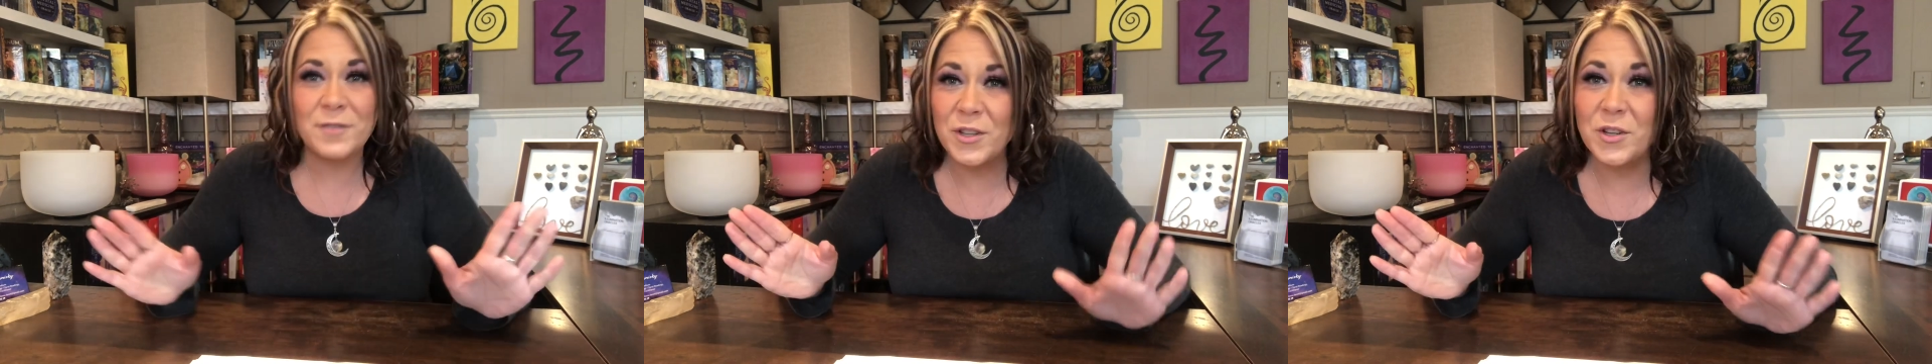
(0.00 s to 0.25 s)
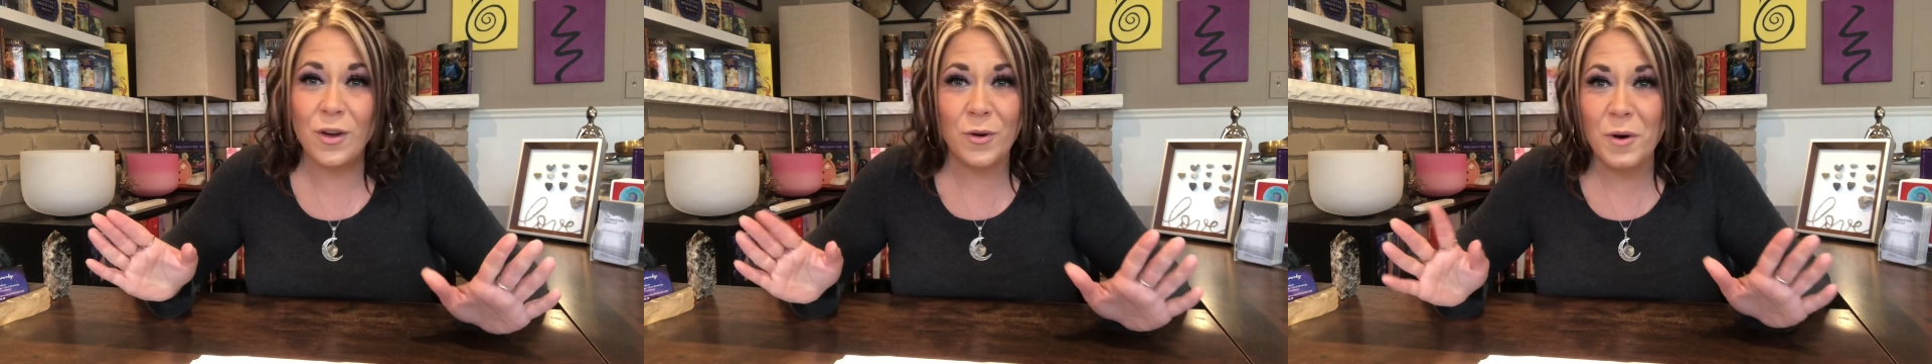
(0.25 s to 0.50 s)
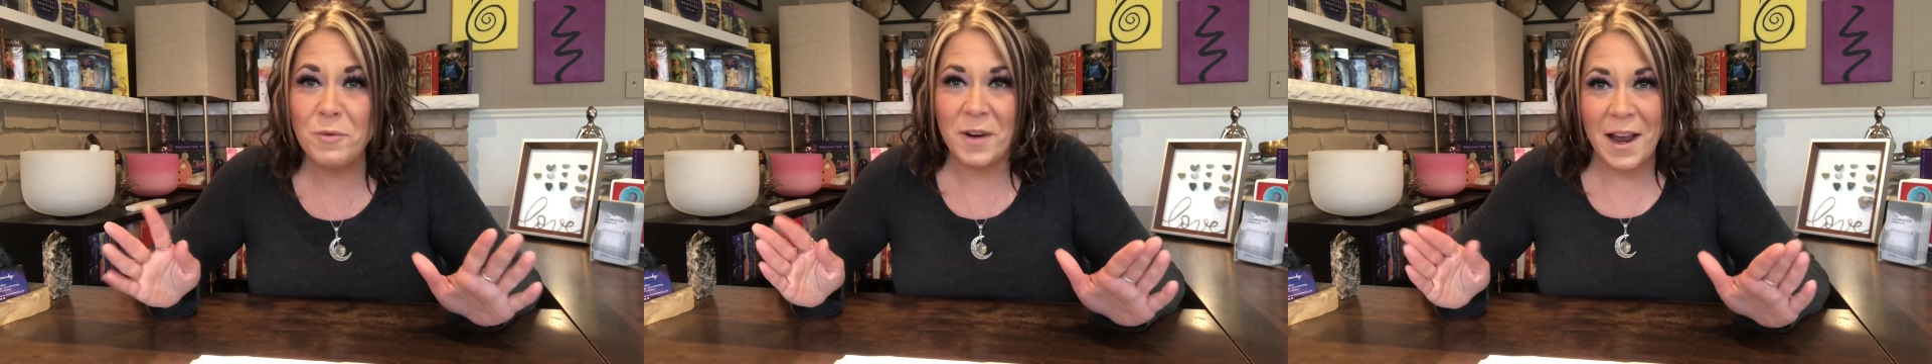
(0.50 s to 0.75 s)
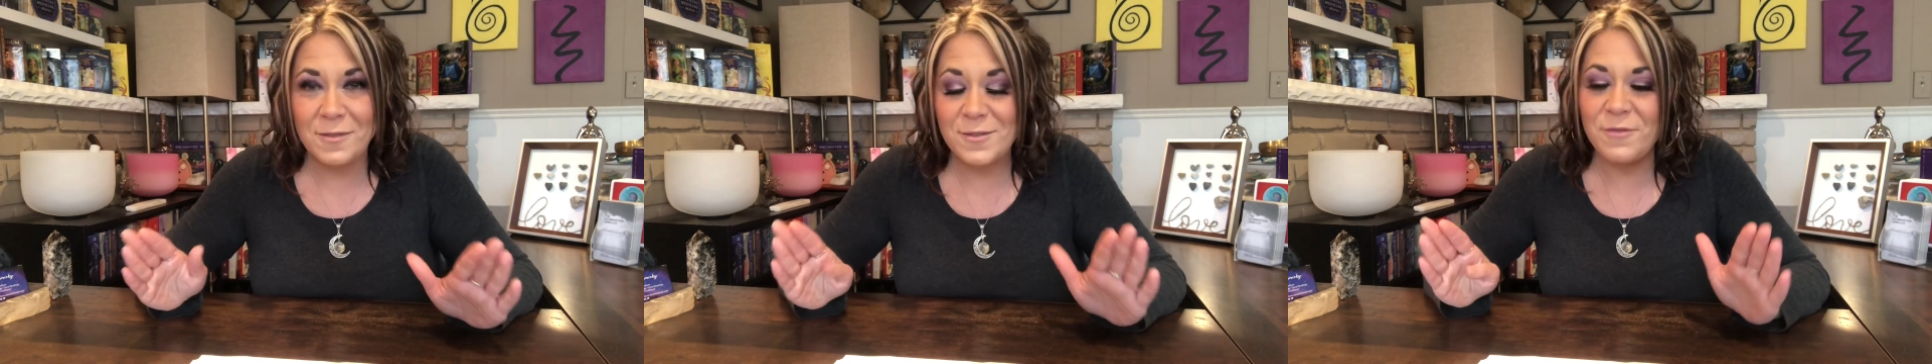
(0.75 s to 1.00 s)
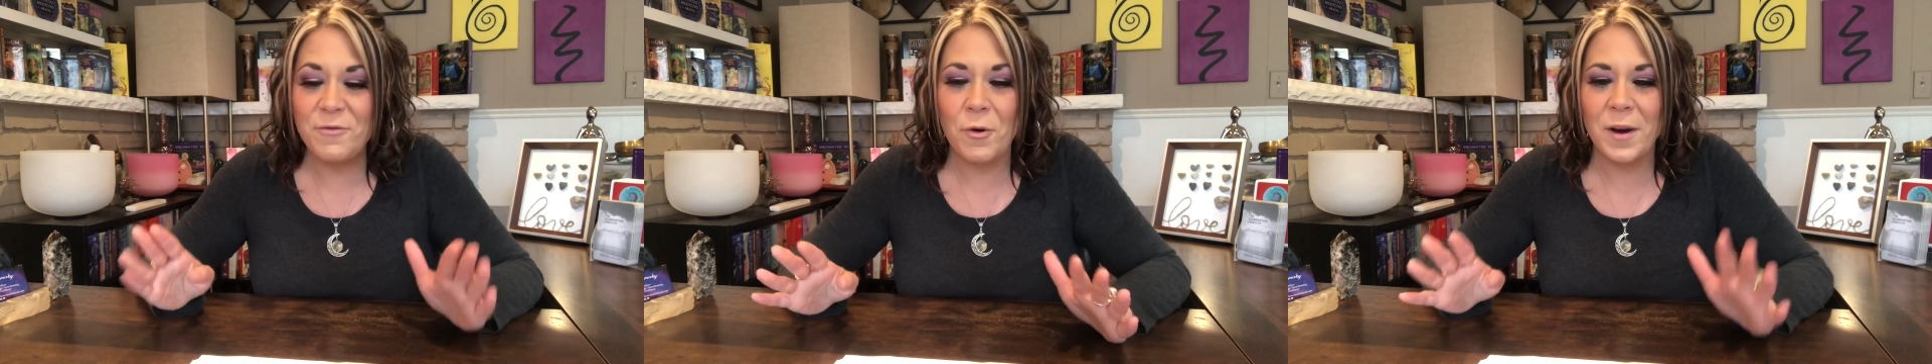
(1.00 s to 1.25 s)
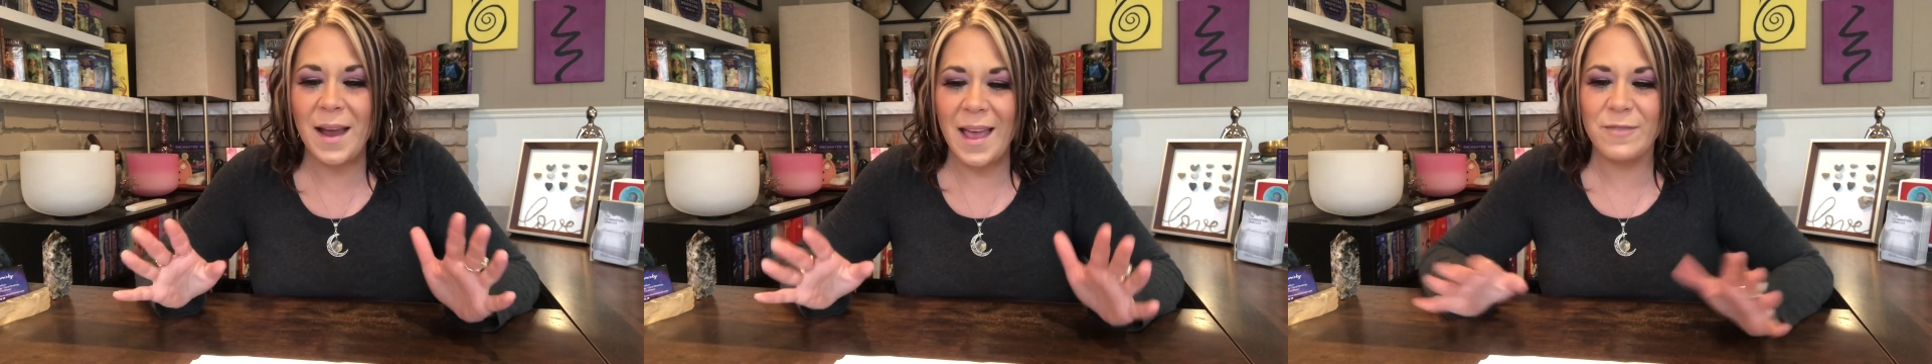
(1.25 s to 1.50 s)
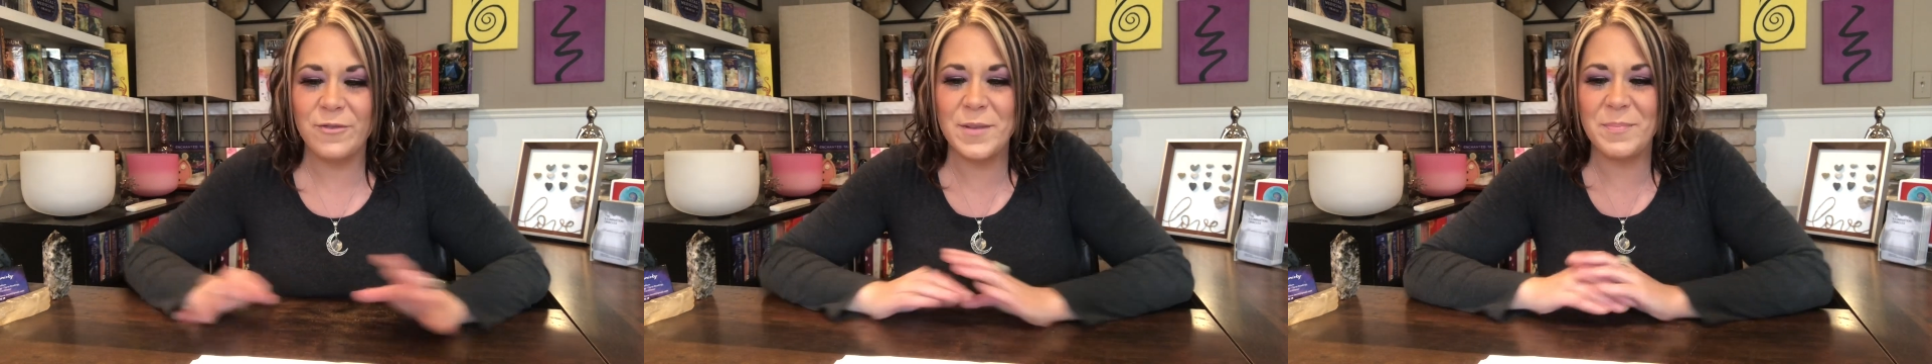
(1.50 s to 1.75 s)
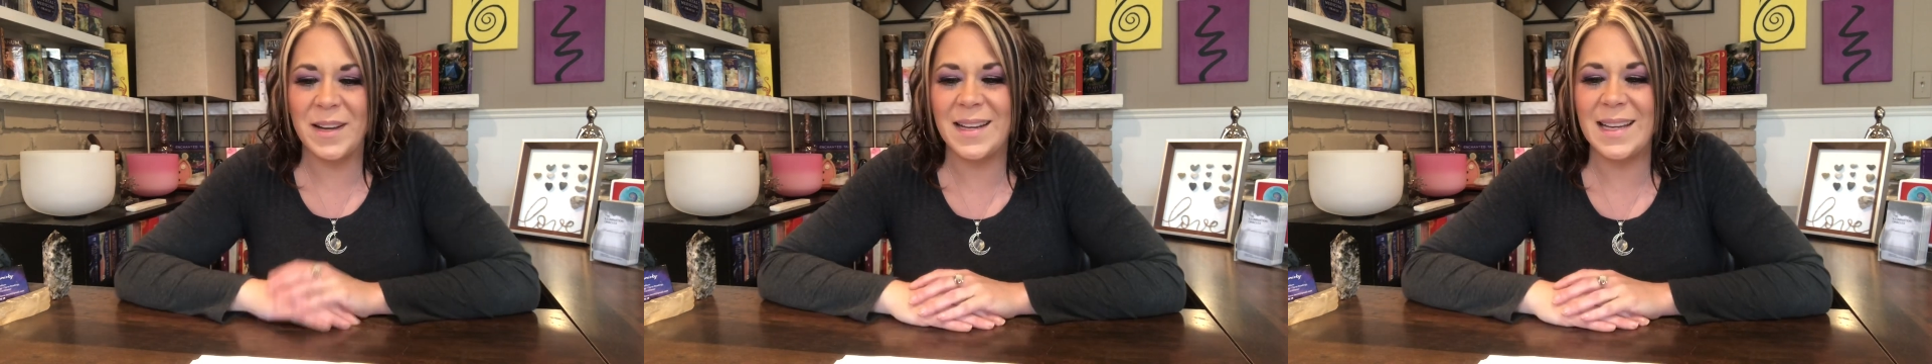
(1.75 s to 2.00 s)
to go around for
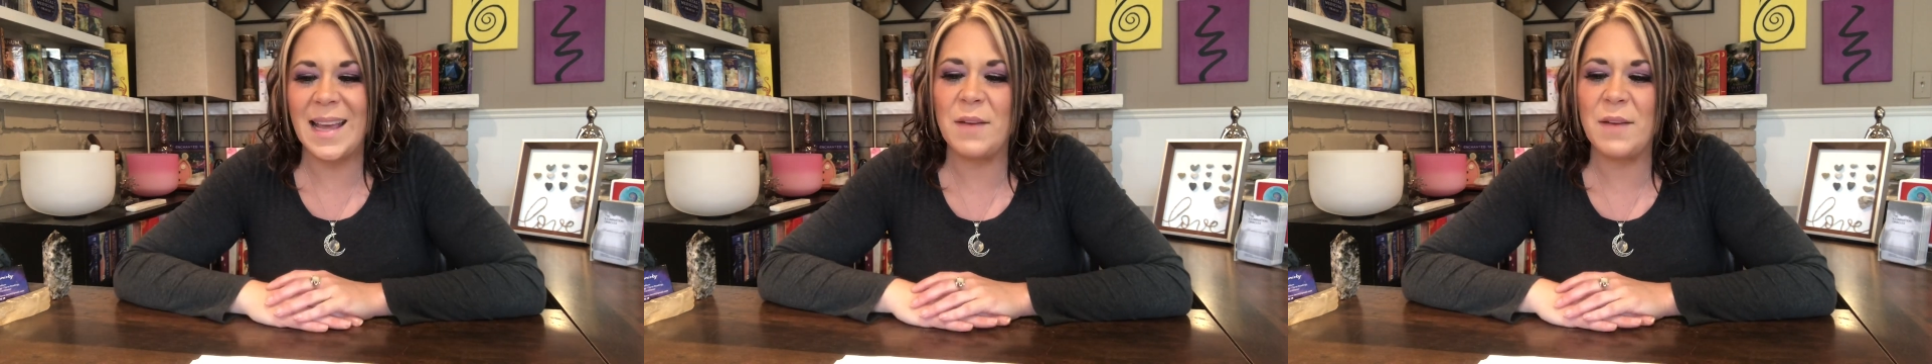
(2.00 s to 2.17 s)
everybody.